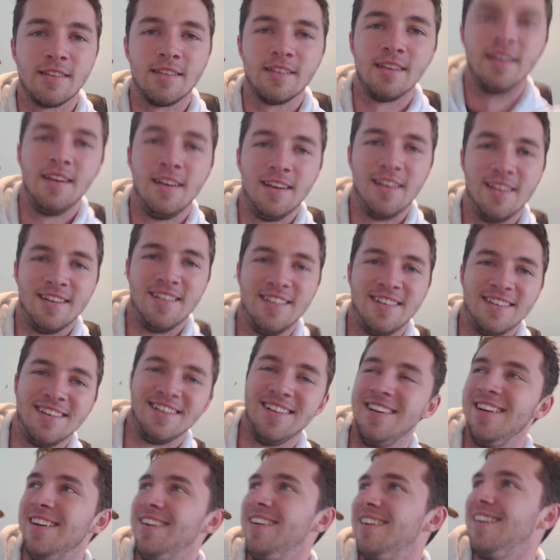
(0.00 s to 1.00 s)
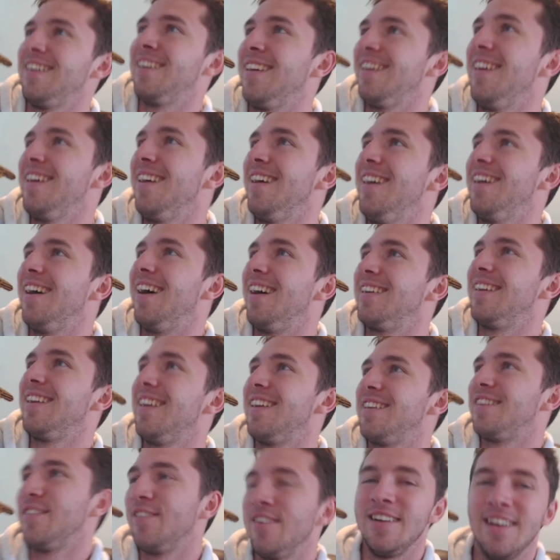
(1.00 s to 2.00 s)
I didn't
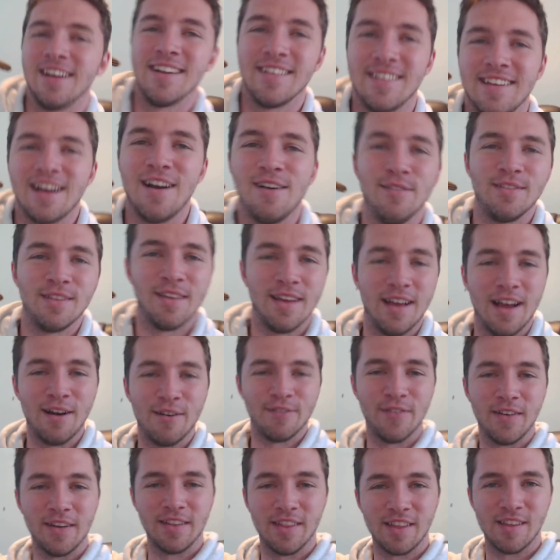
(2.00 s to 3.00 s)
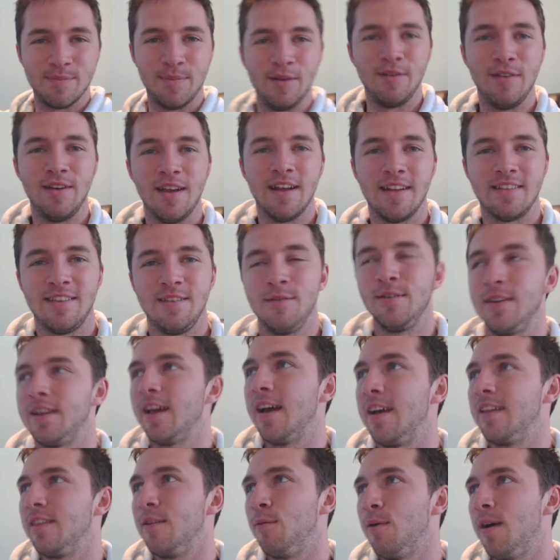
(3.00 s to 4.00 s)
actually realise how far this Blue Yeti would
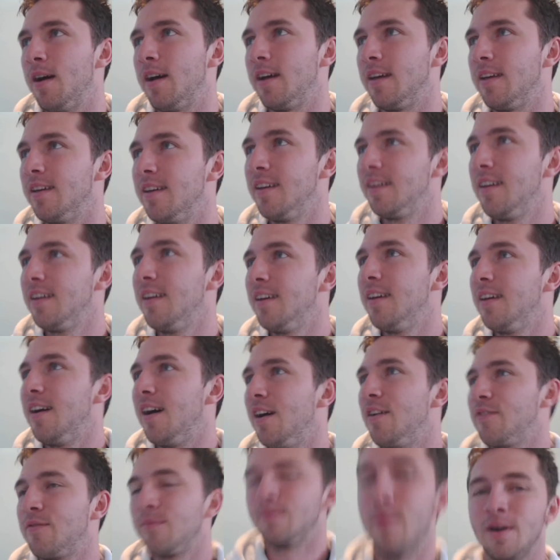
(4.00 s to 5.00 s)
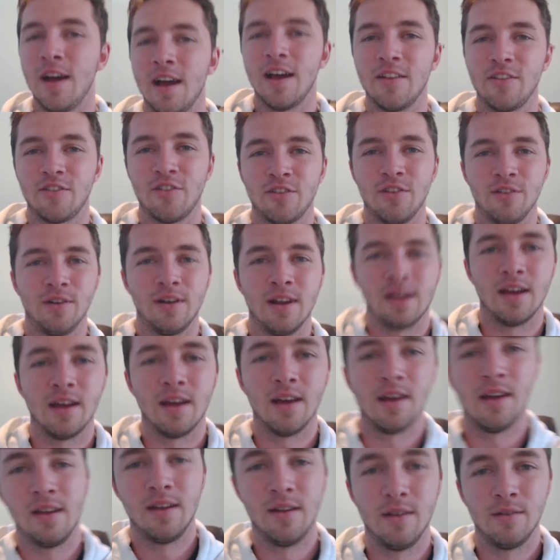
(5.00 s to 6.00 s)
get in the way of my
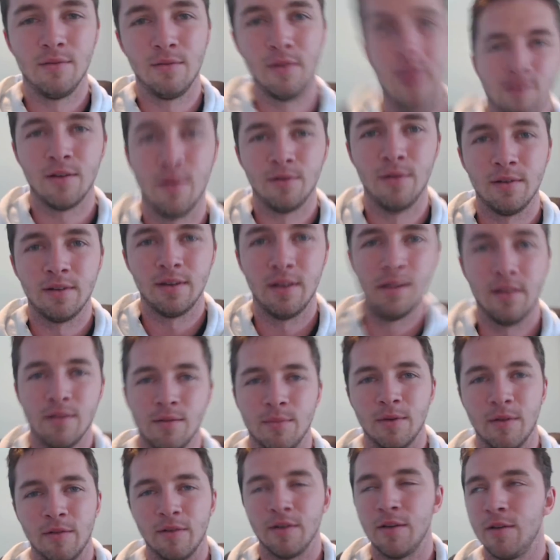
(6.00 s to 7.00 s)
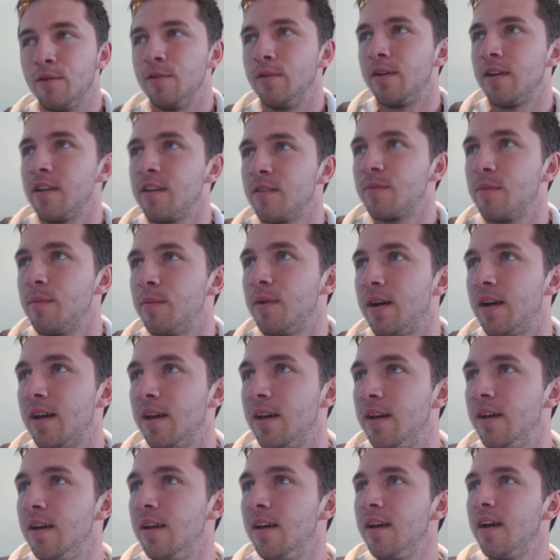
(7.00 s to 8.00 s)
actual recording. Not my recordings, but my
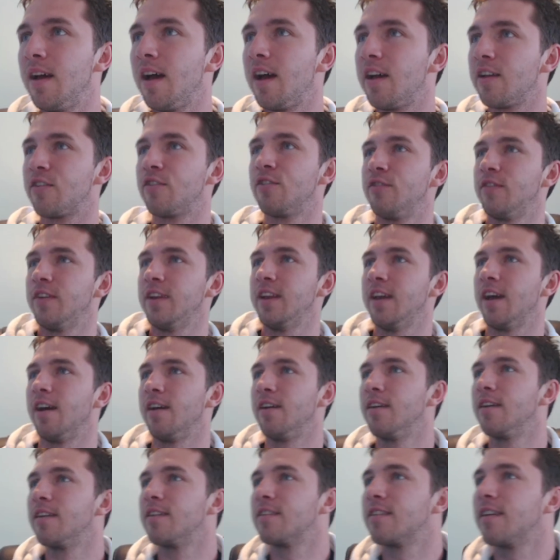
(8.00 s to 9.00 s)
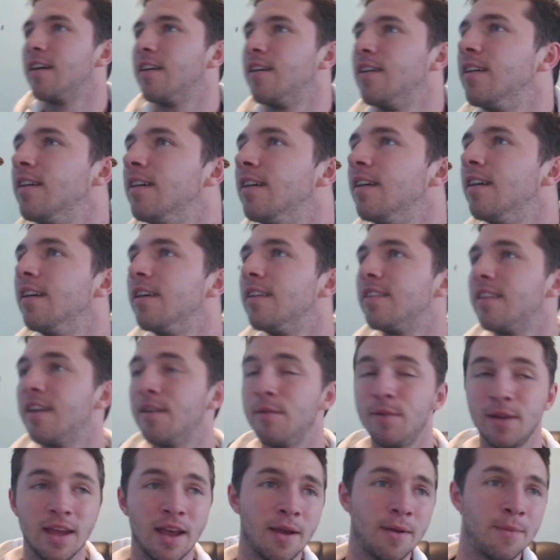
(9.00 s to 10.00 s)
actual video. So, there
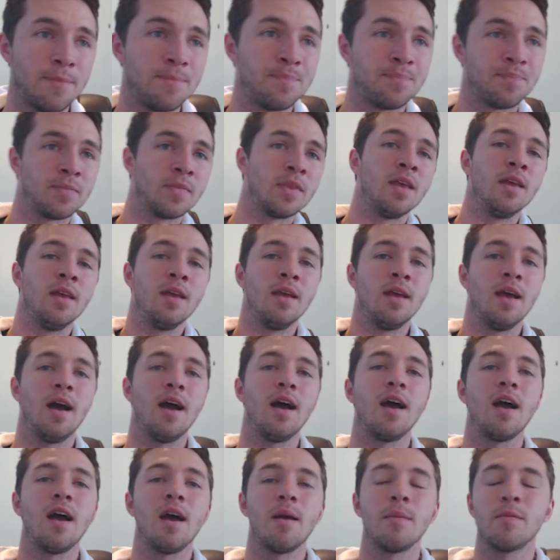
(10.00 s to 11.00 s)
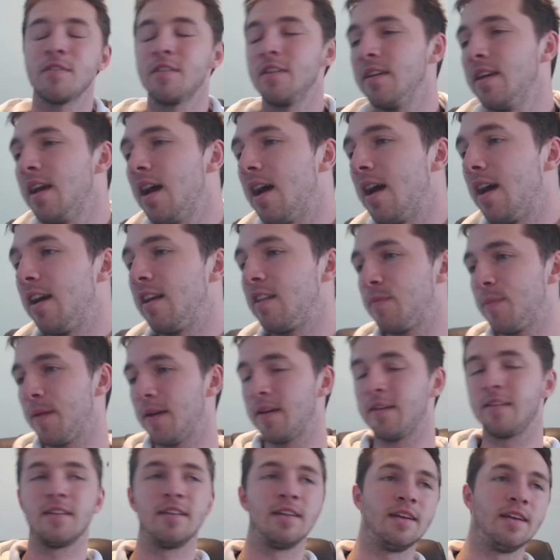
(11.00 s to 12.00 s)
we go. So yeah, it's
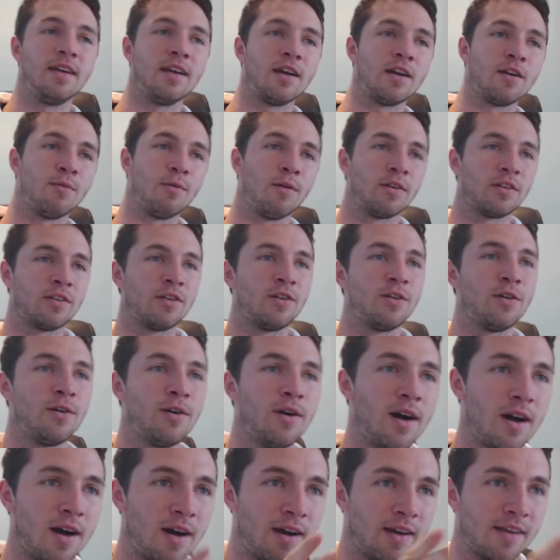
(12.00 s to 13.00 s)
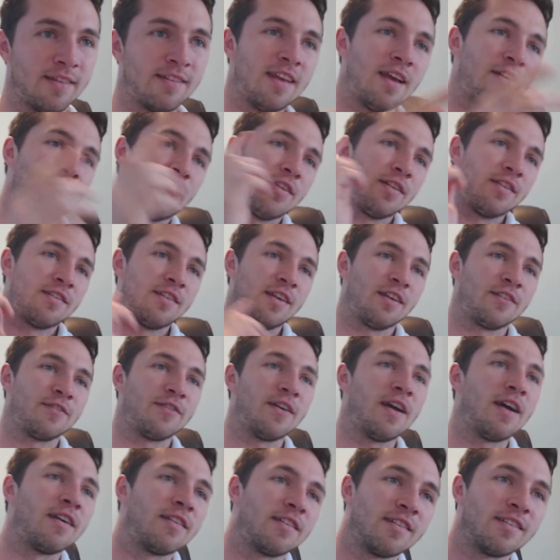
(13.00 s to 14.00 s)
basically a quad-core i7
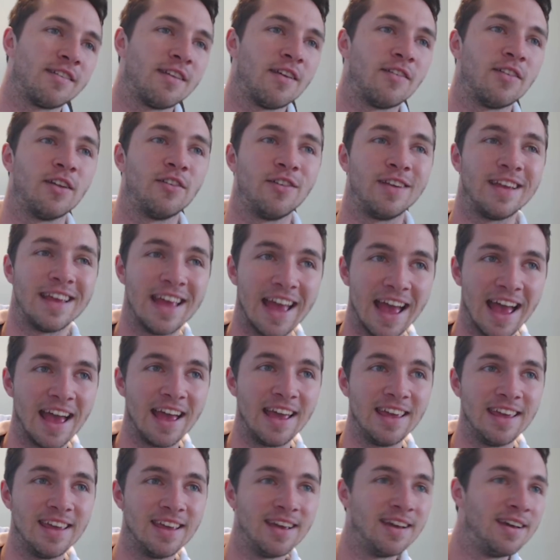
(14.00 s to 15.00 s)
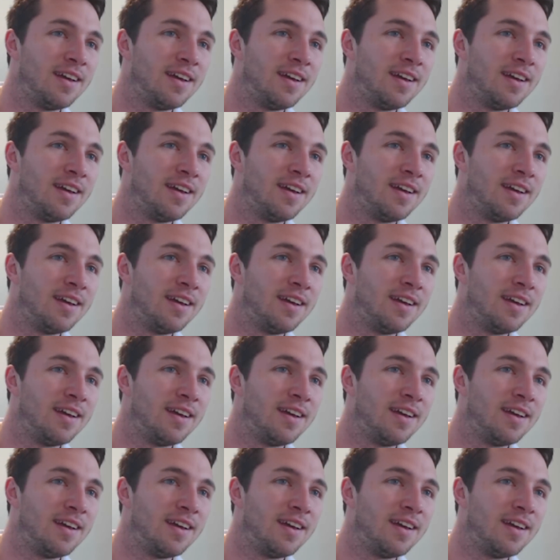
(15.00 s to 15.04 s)
6700K